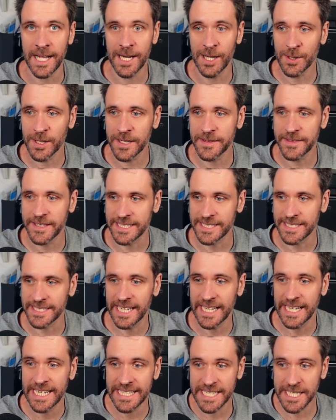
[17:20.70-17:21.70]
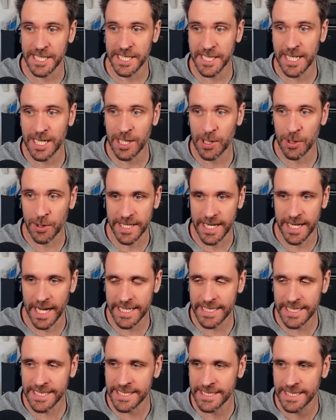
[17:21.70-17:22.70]
Look at this. Doesn't it look
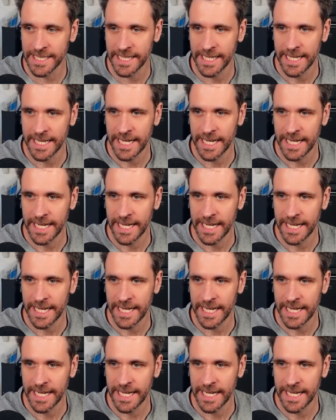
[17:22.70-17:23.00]
nice?